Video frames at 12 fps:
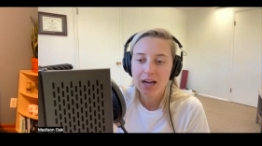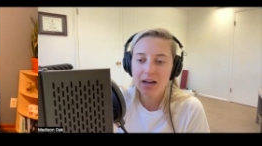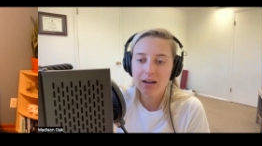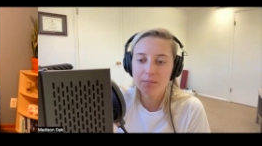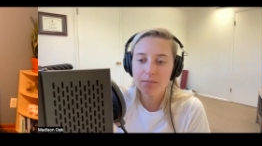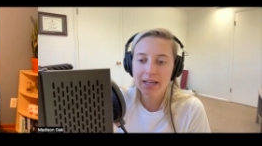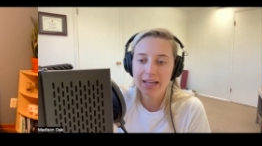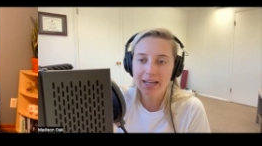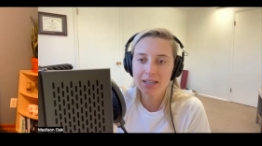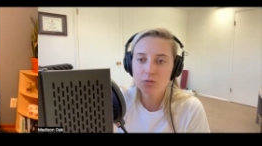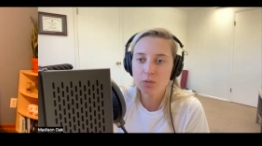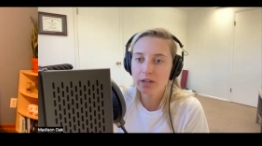Um,
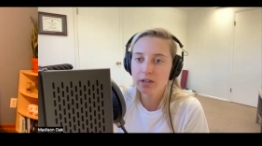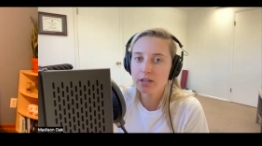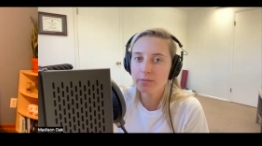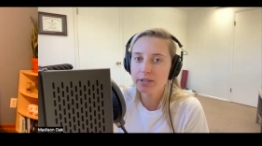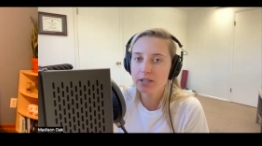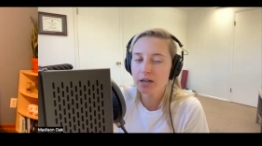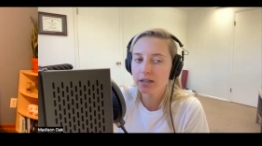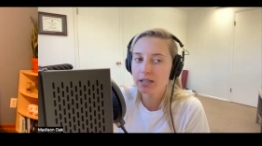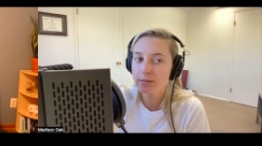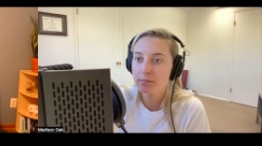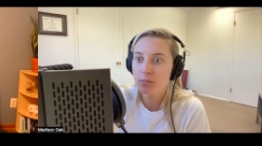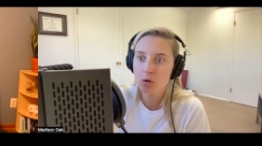and we're going to be
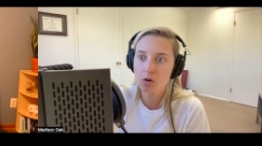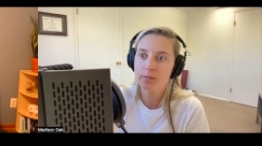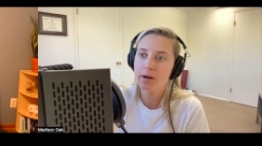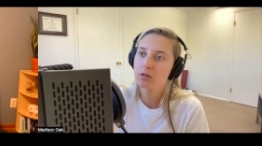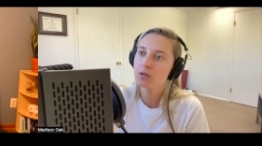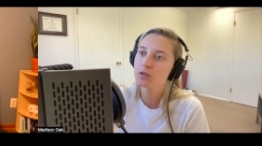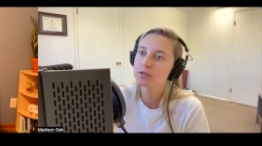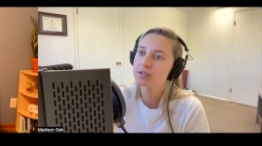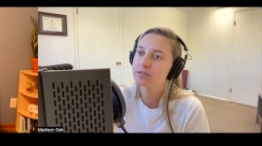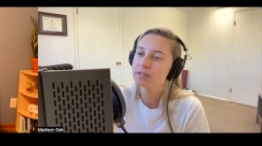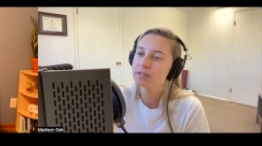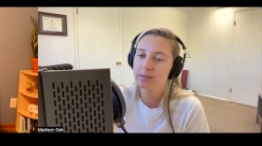talking more about goals
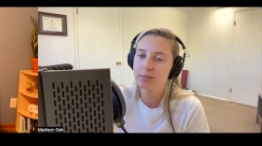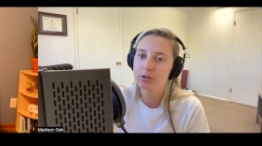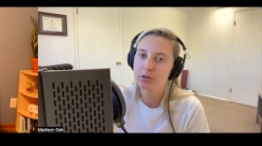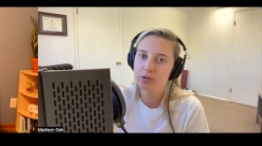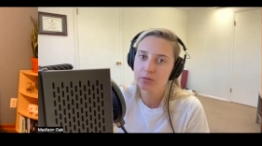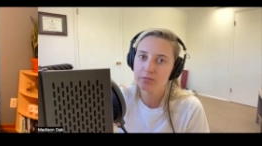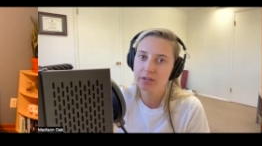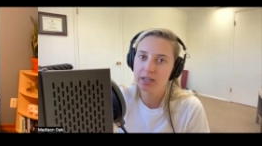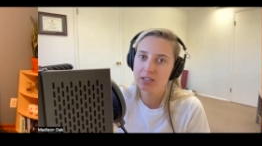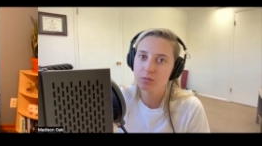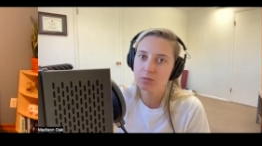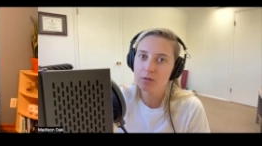in Vestibular Group Fit
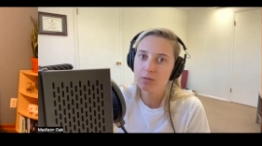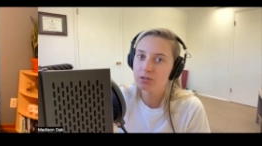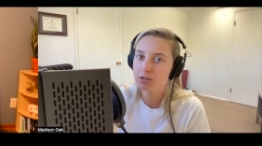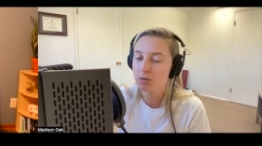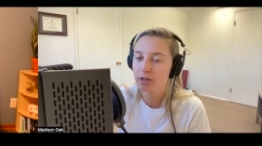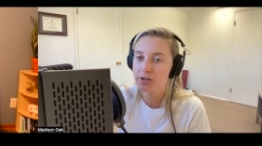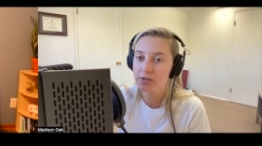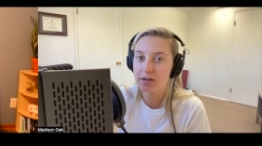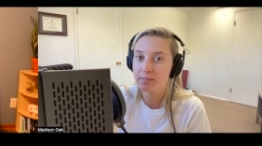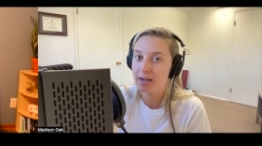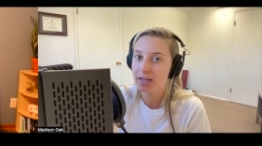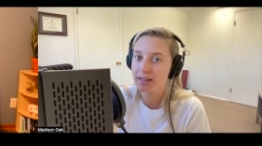as well, which is where you
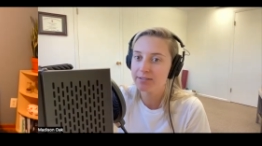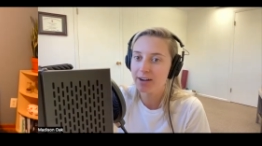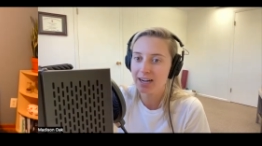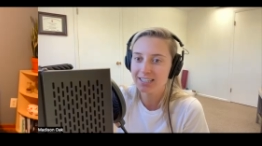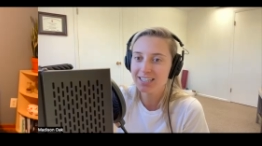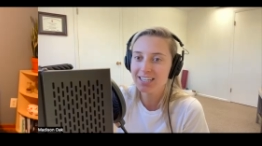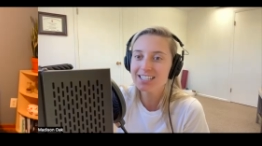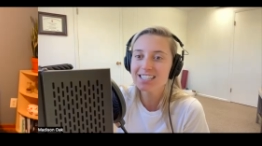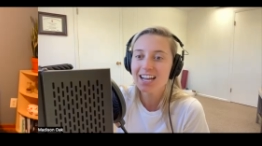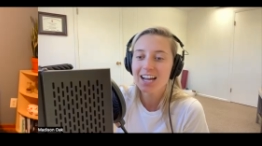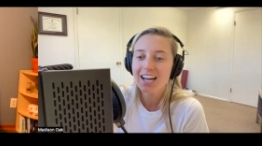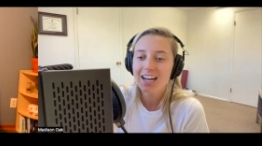can mainly find us.
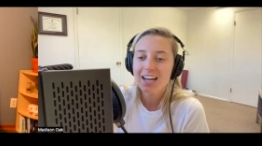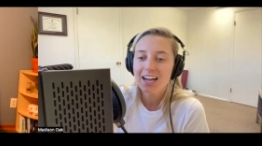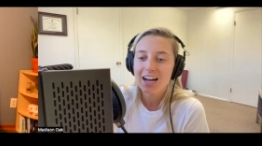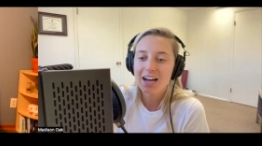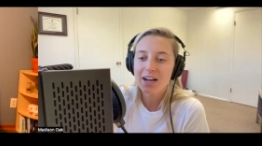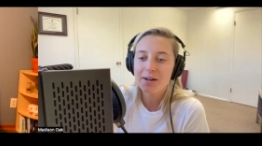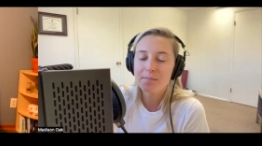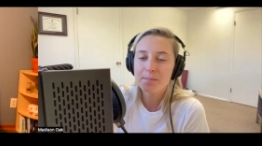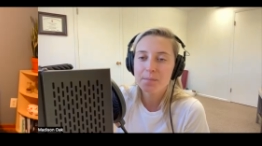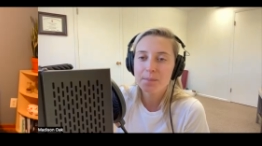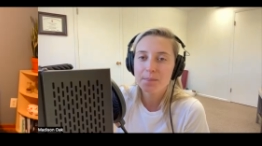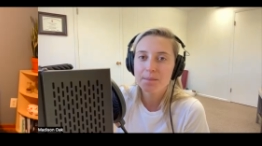Um,
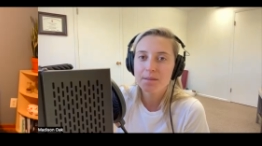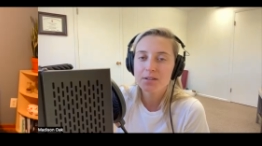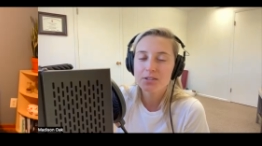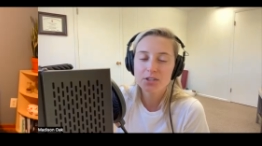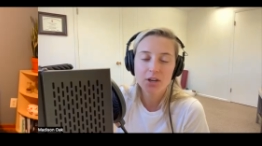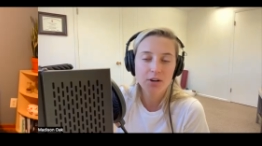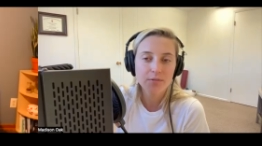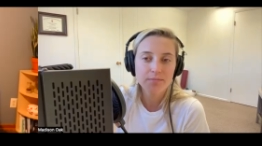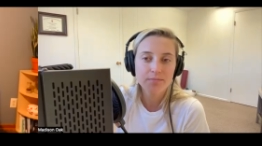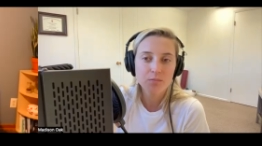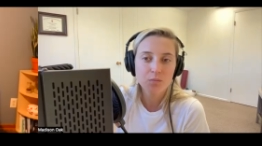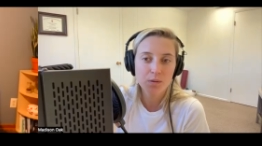so
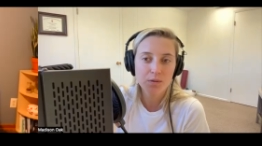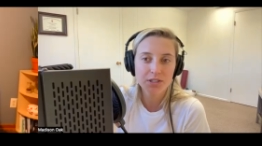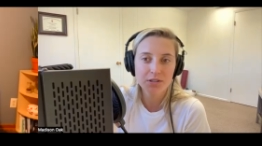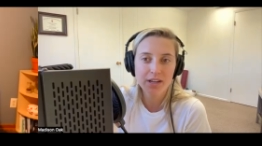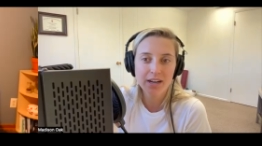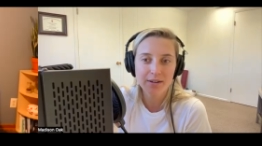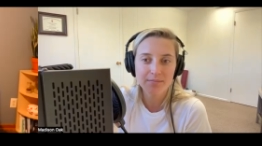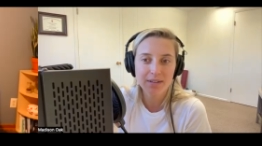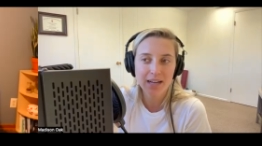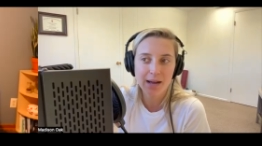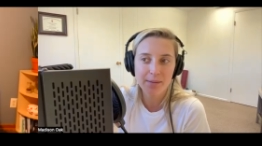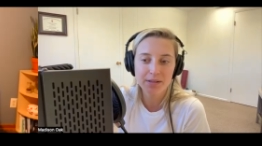we will see you there.
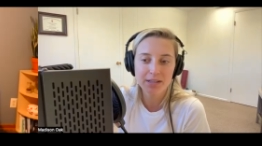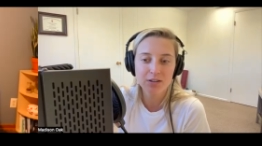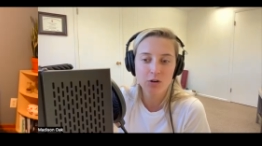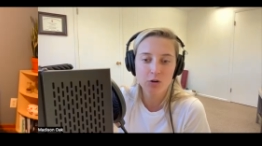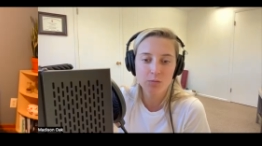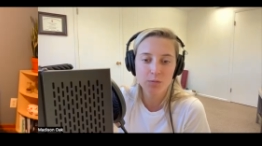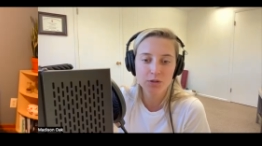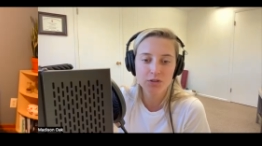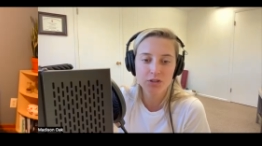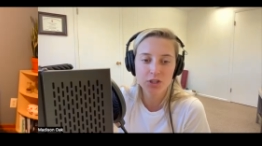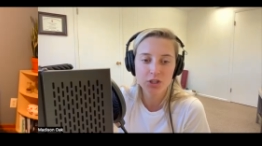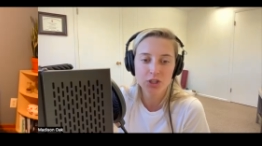Happy
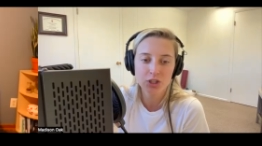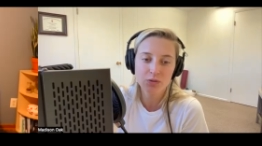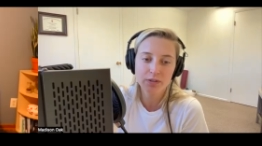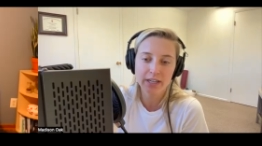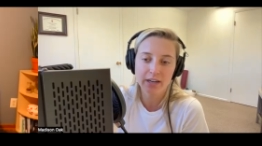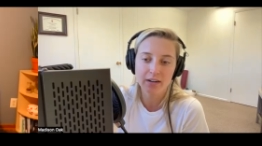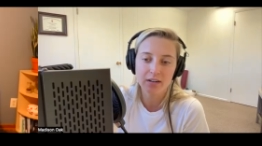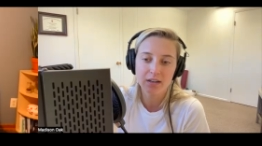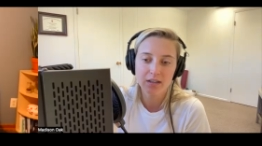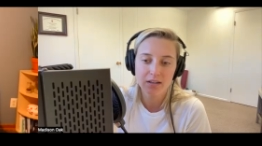almost New Year.